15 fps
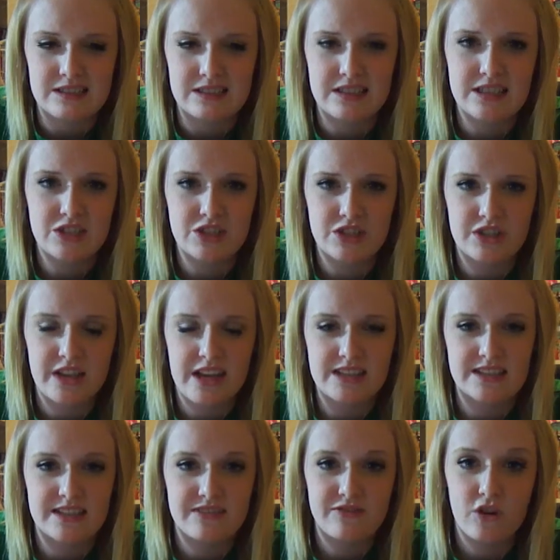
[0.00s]
Teacher
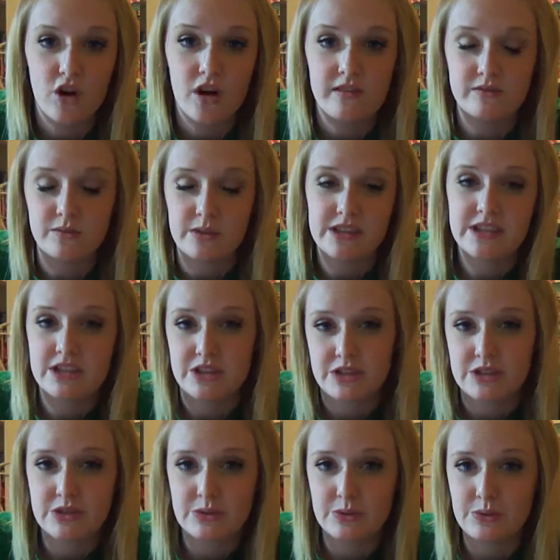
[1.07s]
Gets Involved with Her
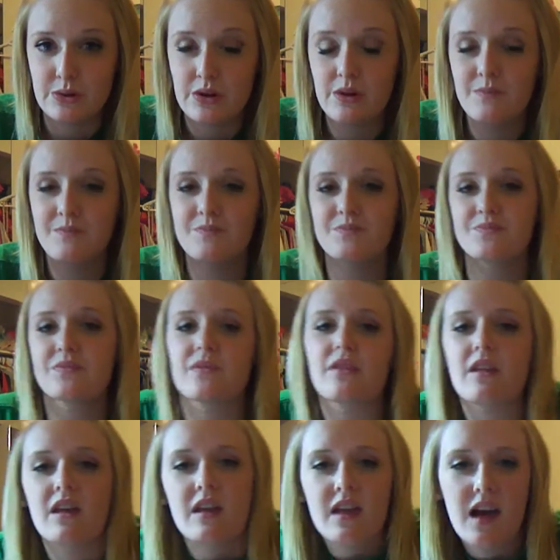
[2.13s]
School.
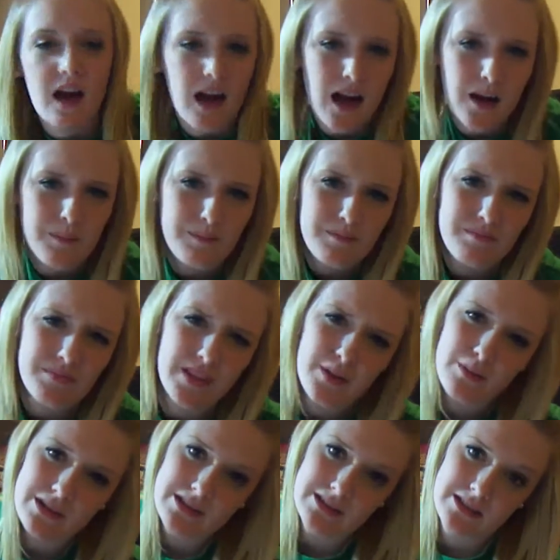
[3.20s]
It
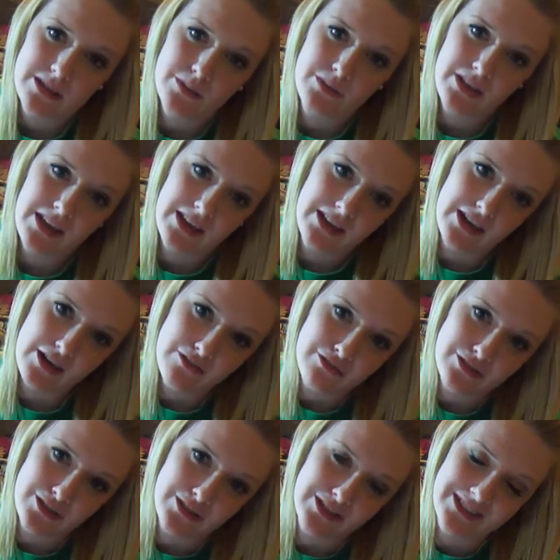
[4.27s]
wasn't unique enough,
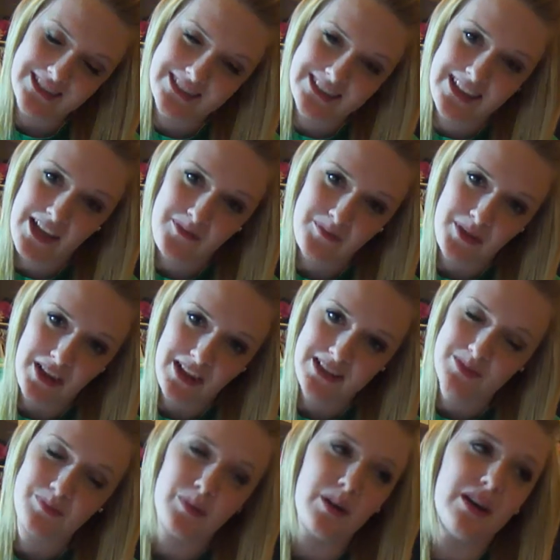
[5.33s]
so it didn't get
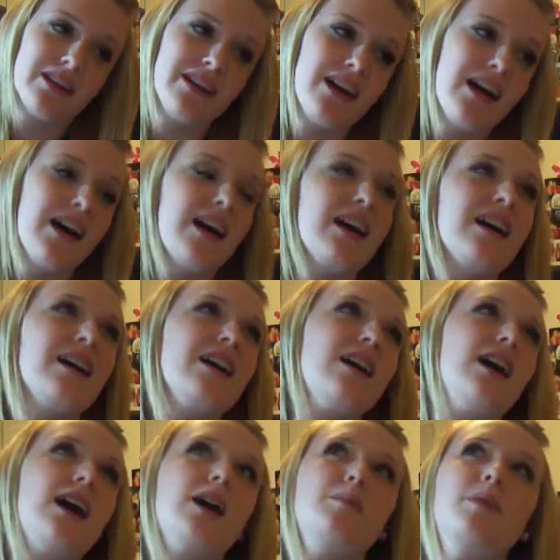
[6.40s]
picked, but
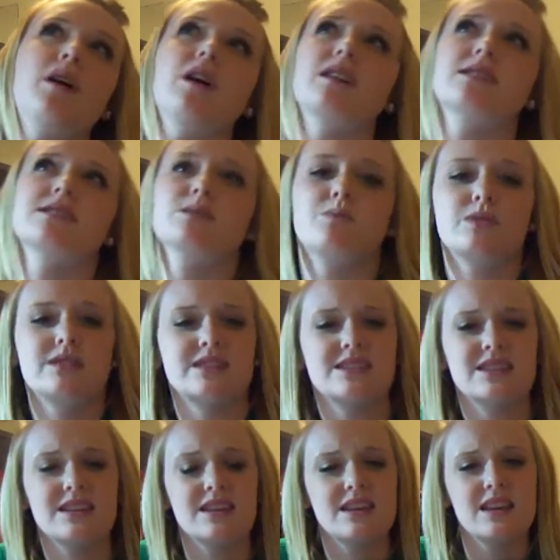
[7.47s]
ours
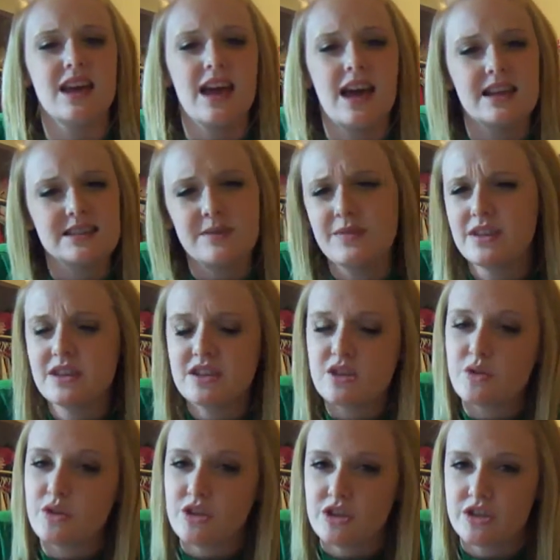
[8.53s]
was something to do
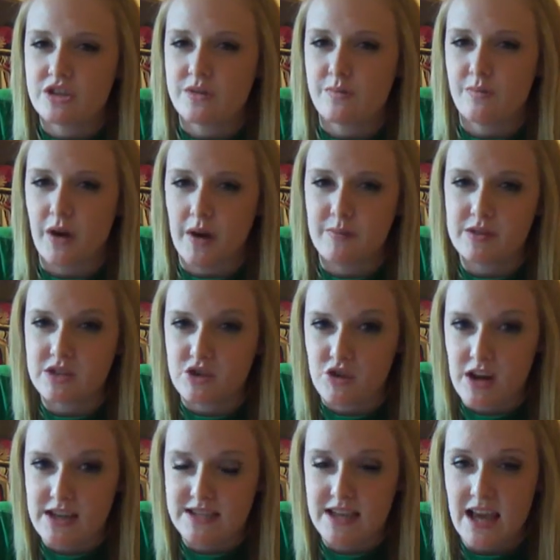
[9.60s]
with Barbra
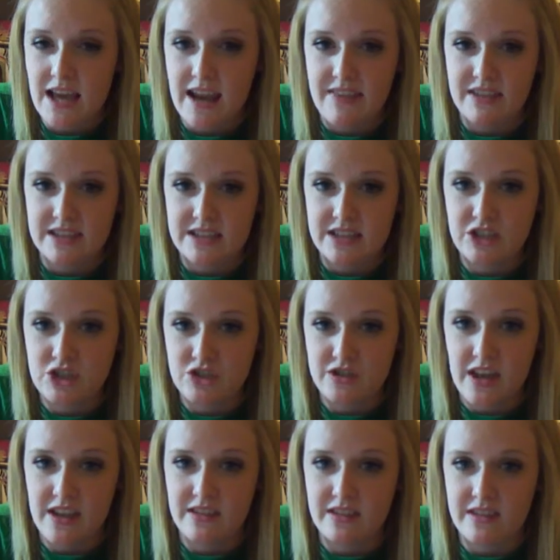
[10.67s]
Streisand, and the teacher
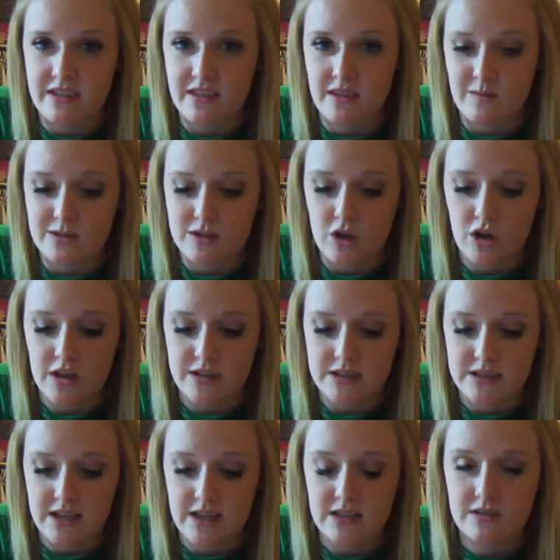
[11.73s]
that was on the
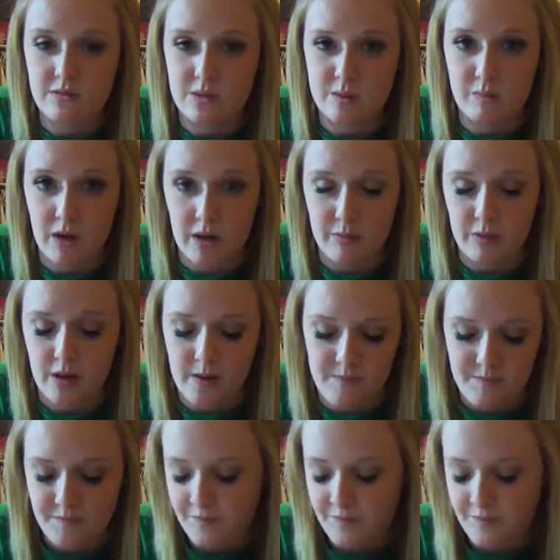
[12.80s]
title was Barbara.